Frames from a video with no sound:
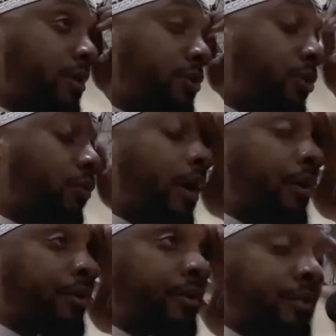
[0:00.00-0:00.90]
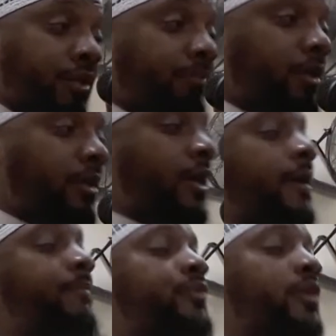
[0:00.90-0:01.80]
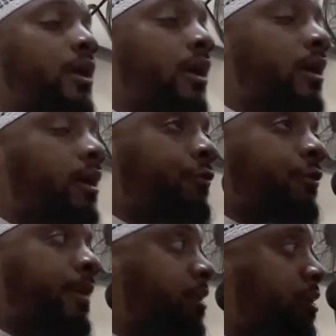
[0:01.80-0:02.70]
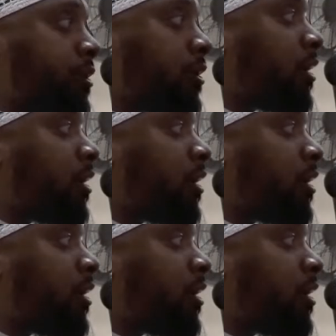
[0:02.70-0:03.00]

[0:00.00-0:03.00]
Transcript: So a router is something that information,